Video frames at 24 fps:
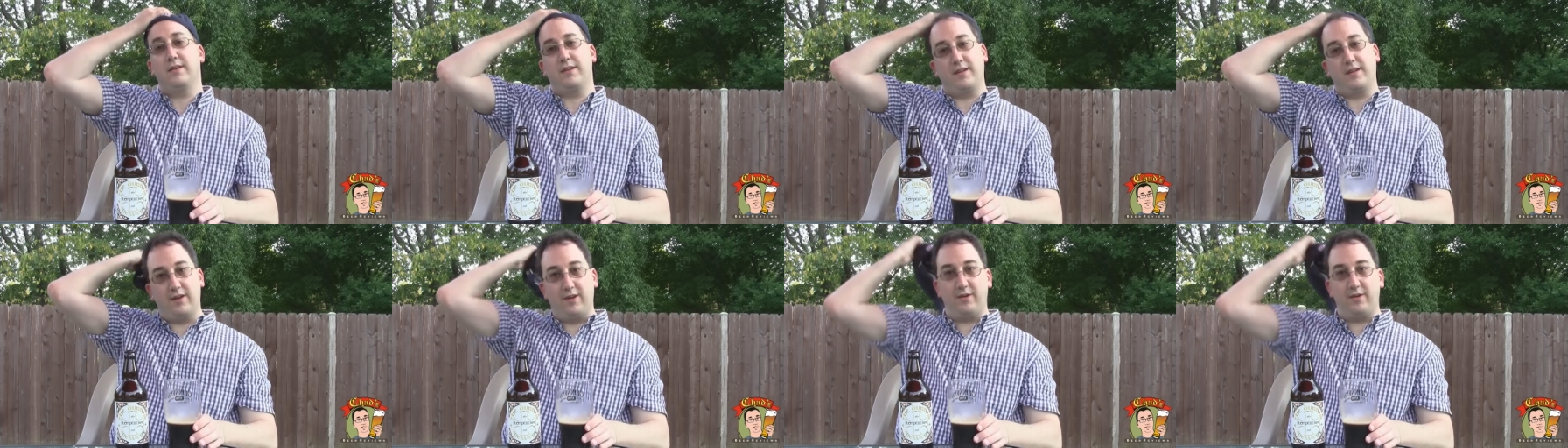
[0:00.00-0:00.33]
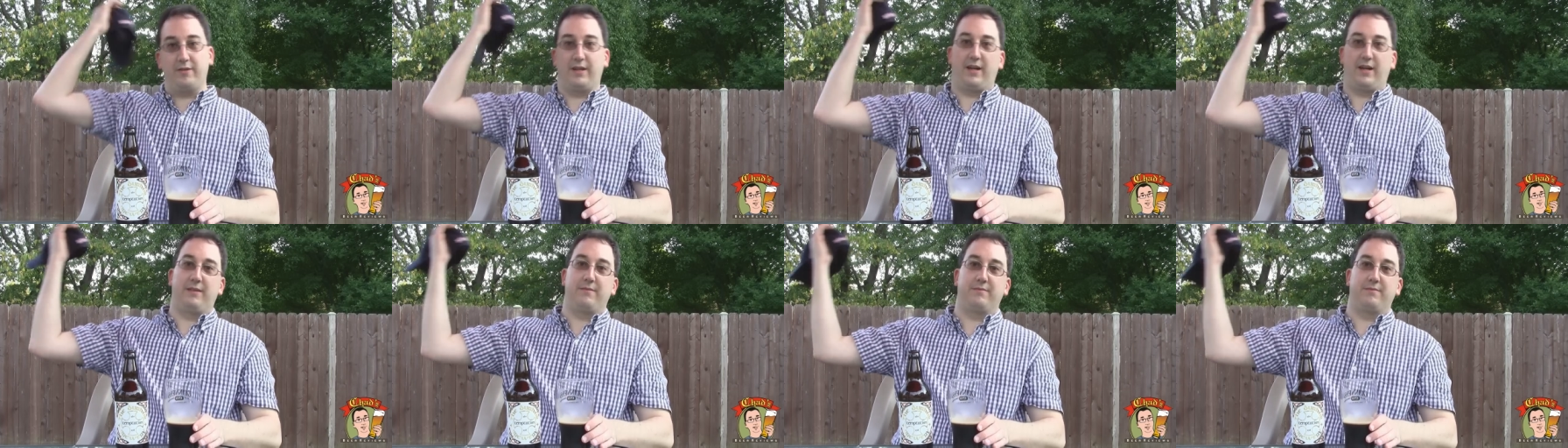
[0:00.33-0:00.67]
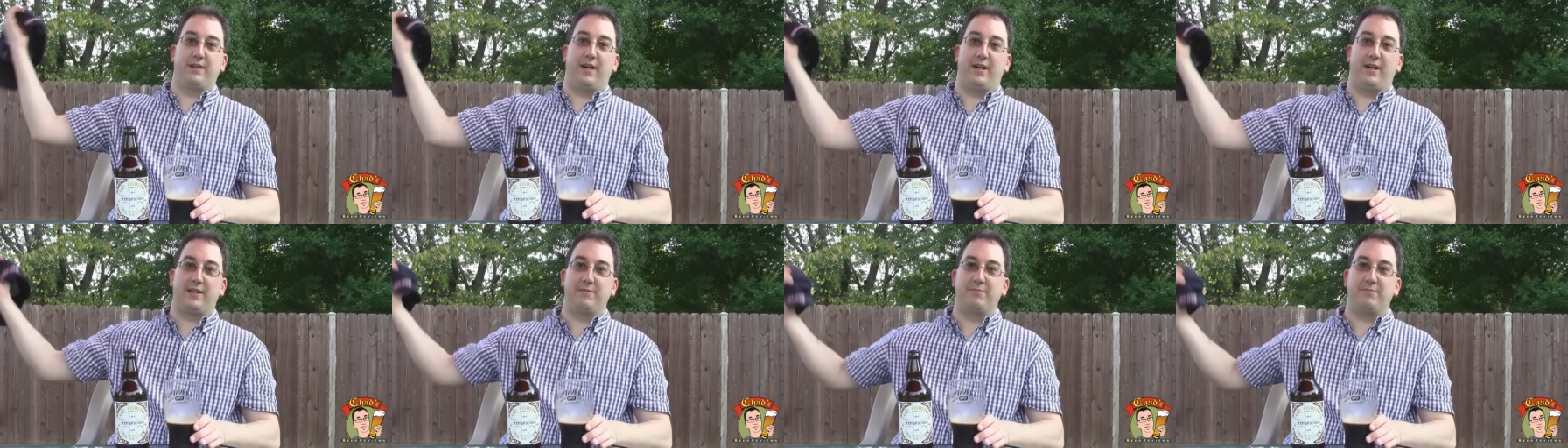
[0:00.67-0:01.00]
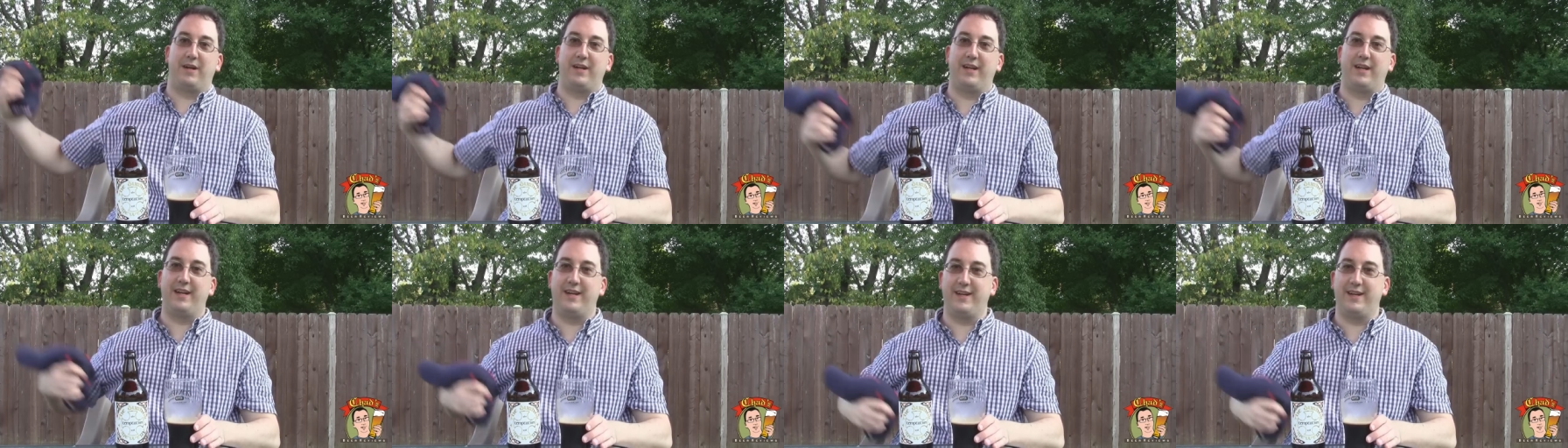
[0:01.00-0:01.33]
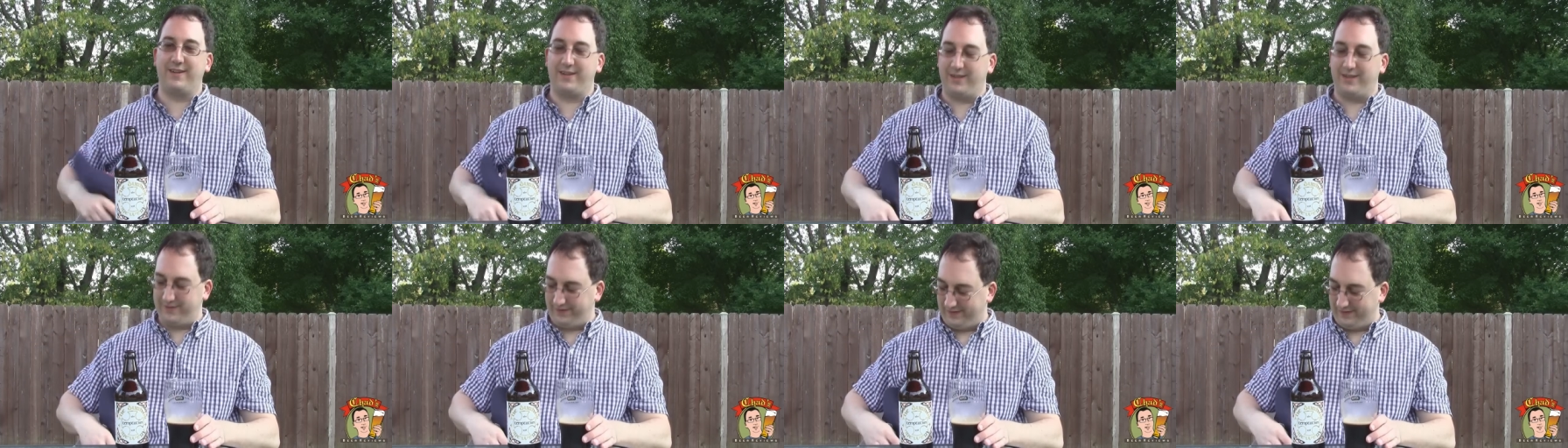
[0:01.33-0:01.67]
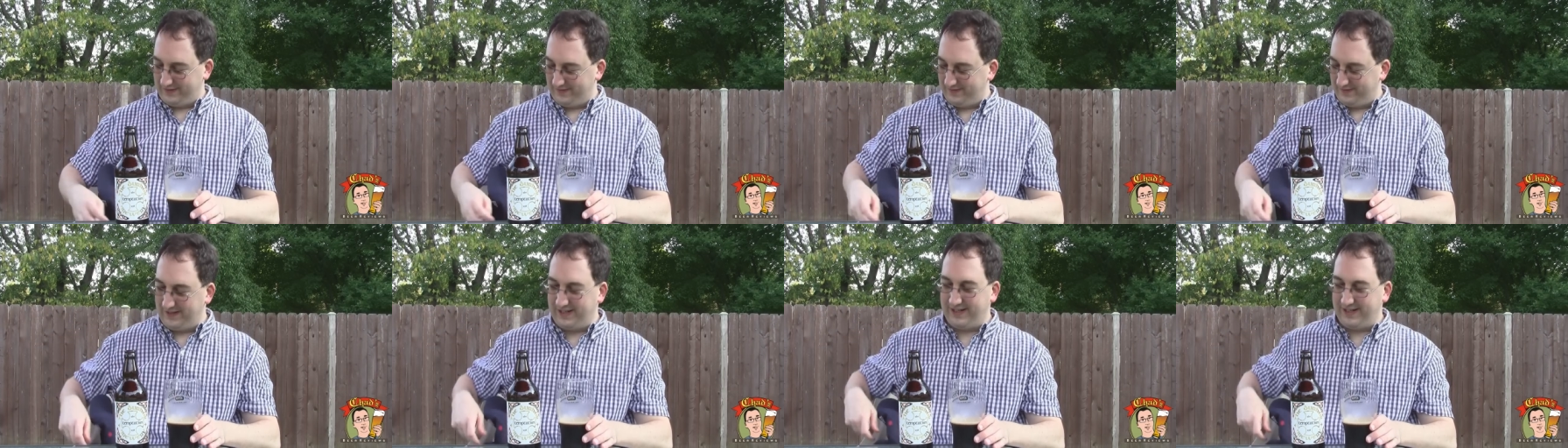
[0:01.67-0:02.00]
you know, not knocking my hat off
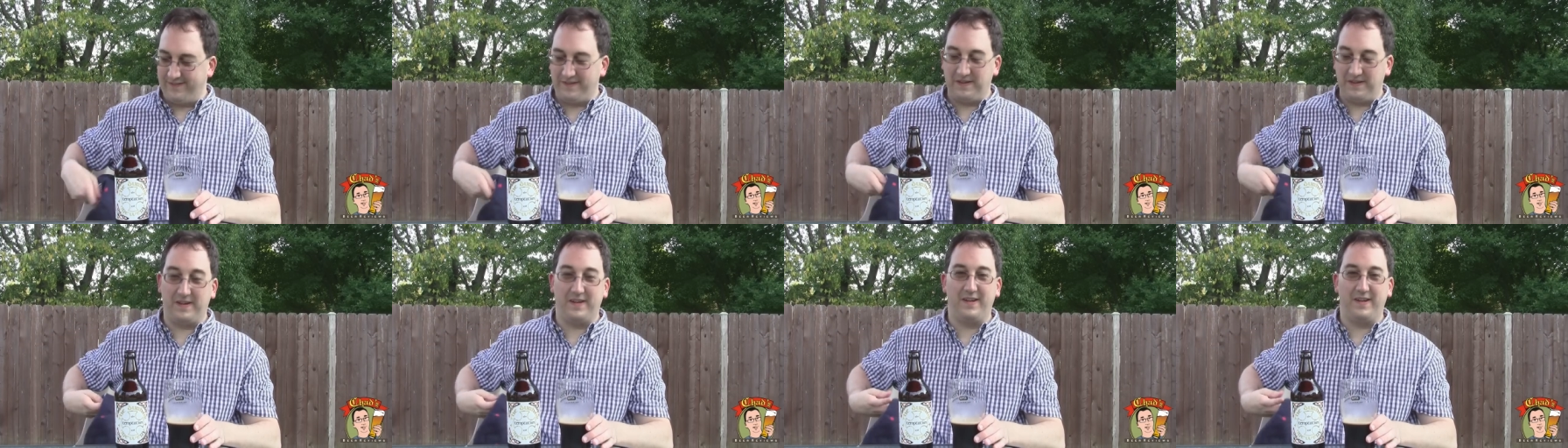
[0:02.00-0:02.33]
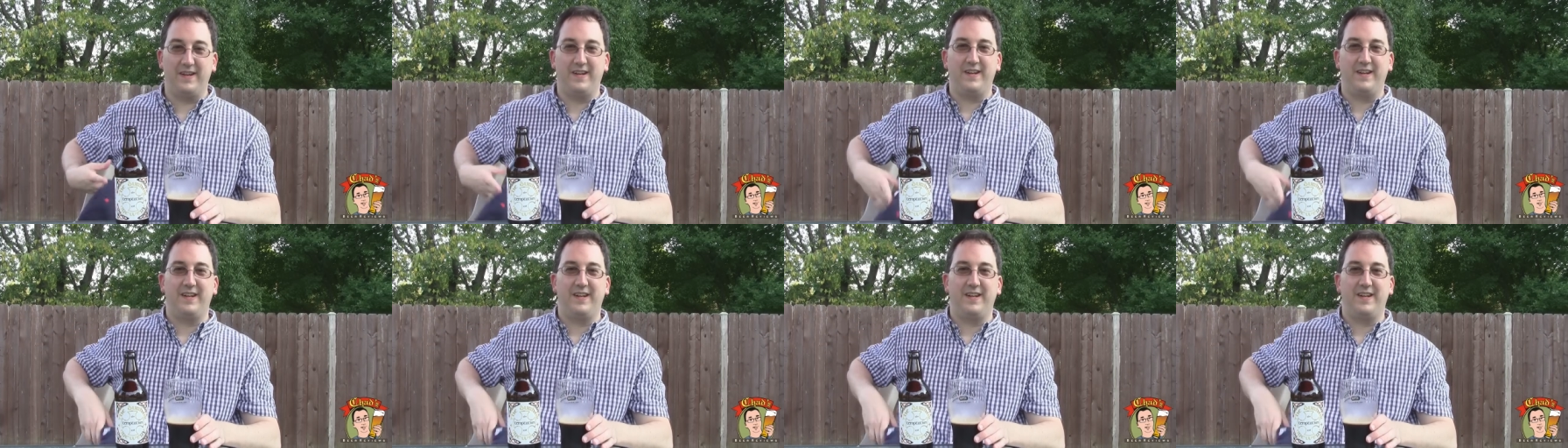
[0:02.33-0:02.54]
or whatever.